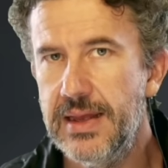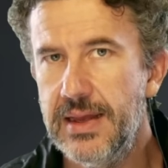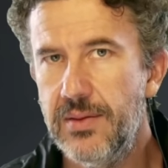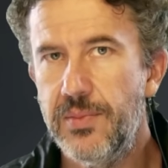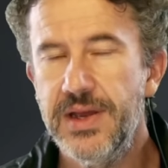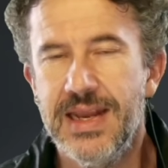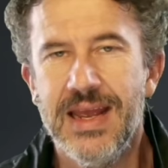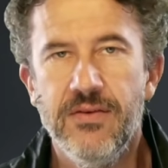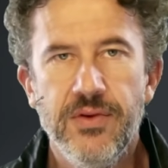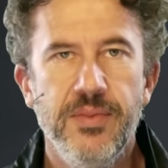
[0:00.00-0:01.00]
But
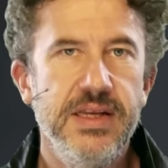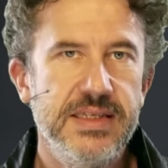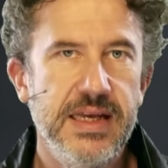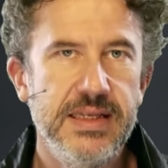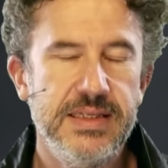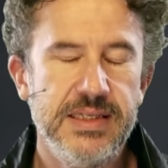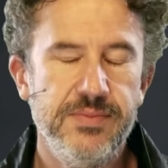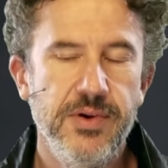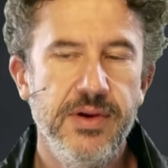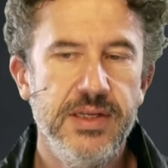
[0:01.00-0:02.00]
everybody has had this
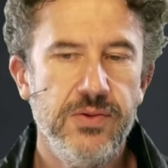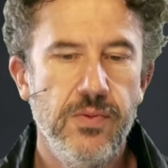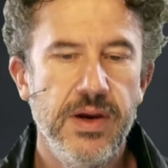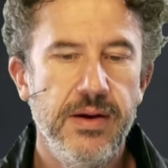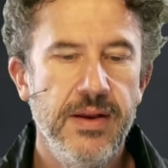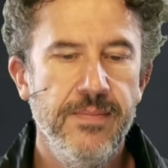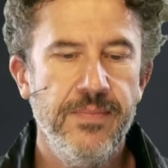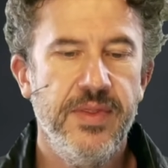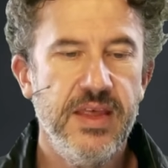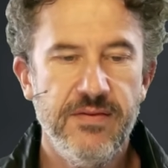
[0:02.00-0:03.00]
experience where
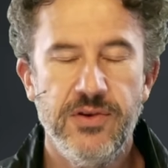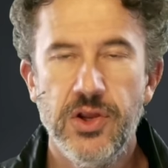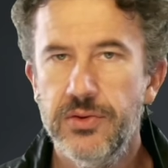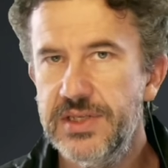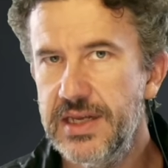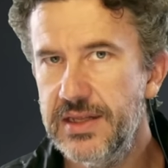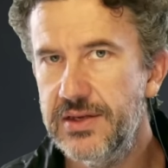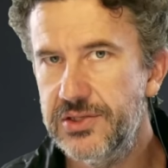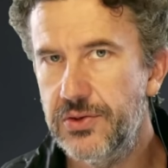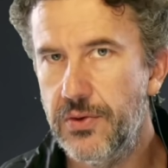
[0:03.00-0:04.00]
they've notated
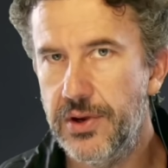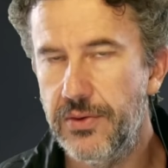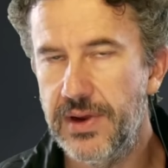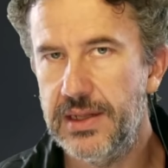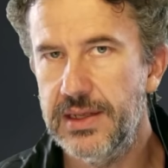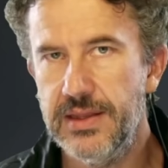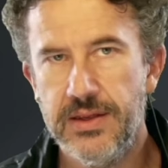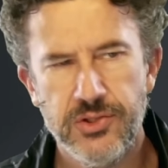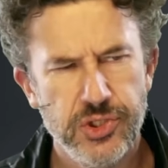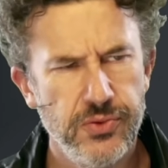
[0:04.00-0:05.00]
their score correctly.
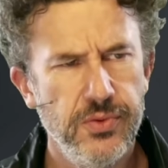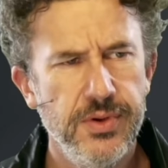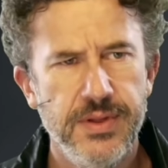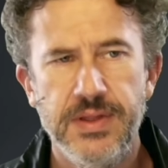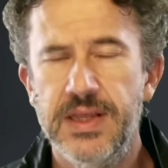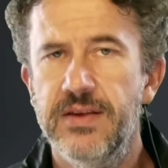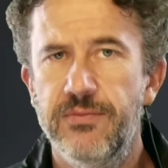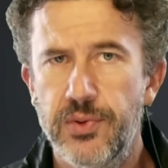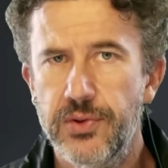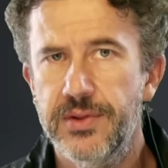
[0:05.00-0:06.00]
They're sure that
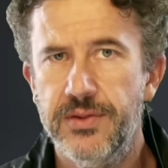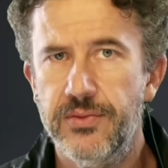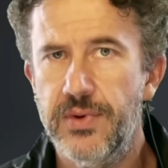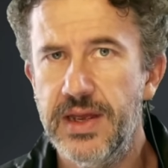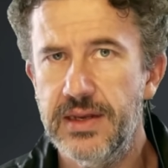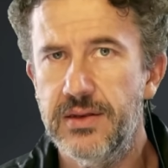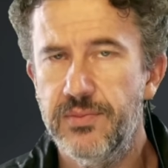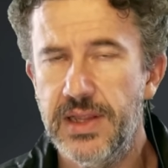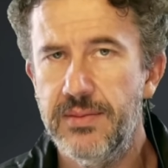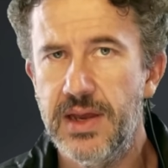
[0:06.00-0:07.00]
they've put the right
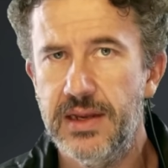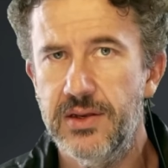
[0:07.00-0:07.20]
playback